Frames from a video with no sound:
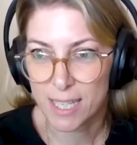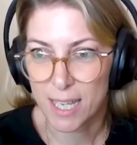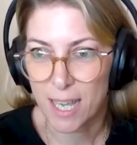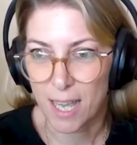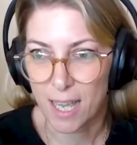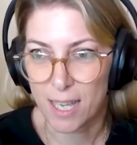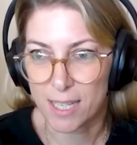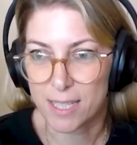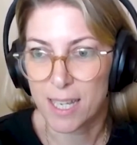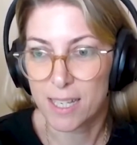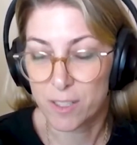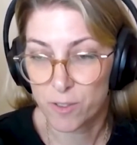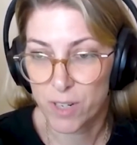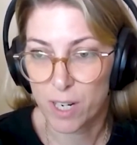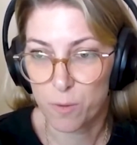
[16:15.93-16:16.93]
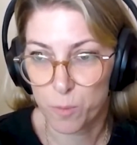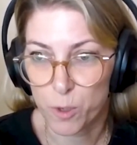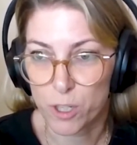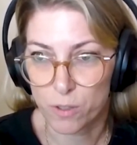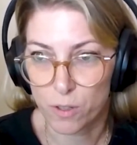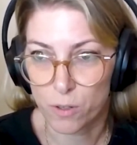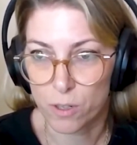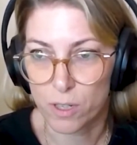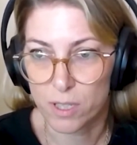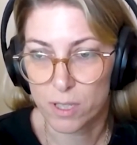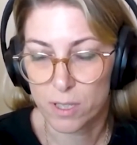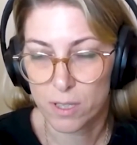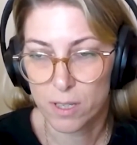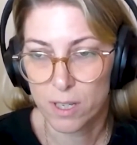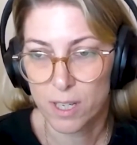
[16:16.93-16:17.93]
the industrial protocols.
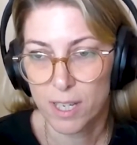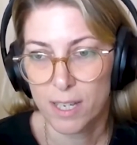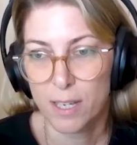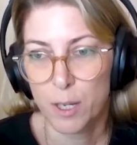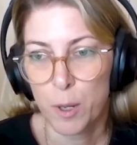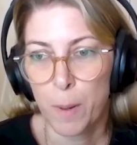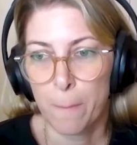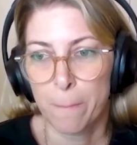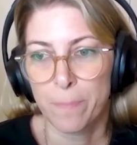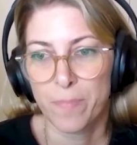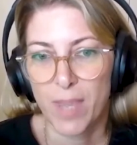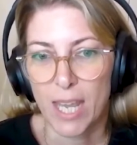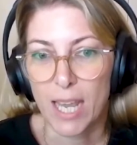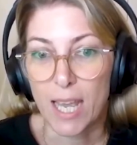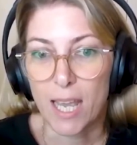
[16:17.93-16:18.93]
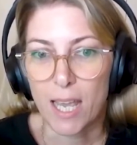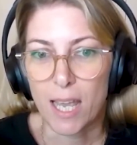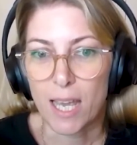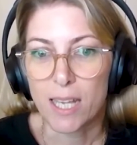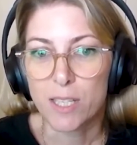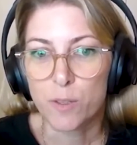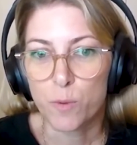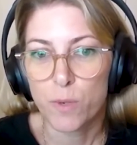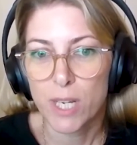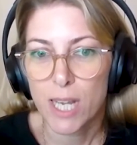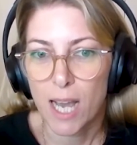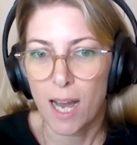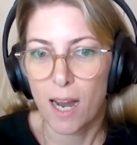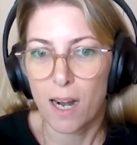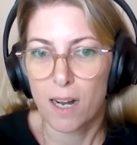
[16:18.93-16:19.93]
And we
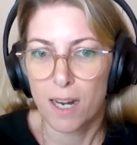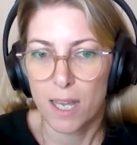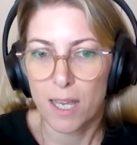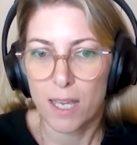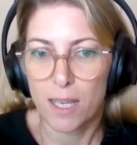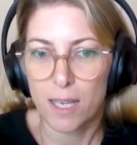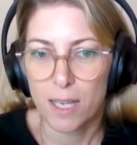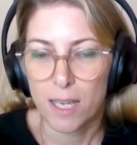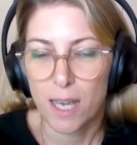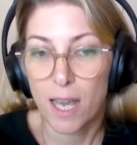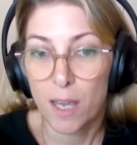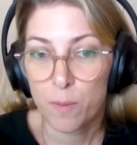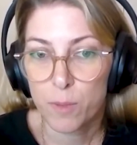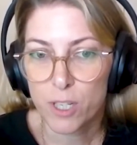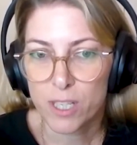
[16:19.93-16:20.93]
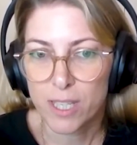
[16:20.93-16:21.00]
are able